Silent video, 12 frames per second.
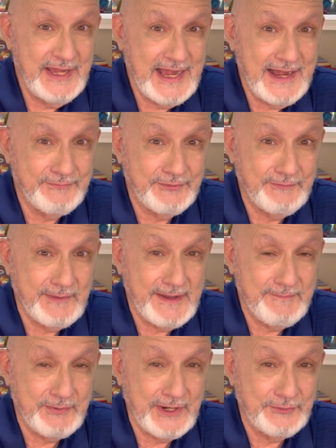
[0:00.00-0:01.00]
being absent from the
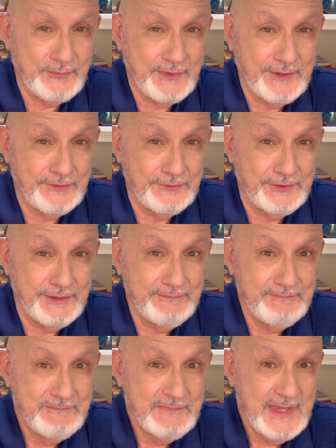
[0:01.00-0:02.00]
body, present with the Lord